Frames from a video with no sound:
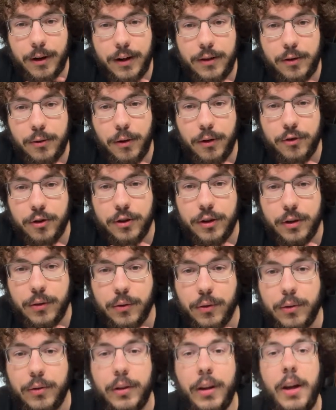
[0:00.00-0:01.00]
at 200 years
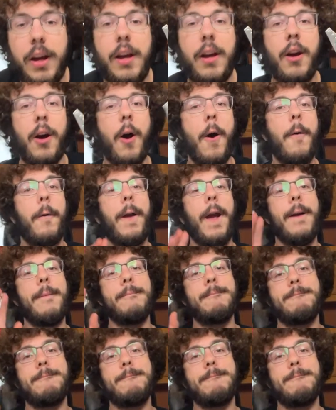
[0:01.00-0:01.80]
old. Okay.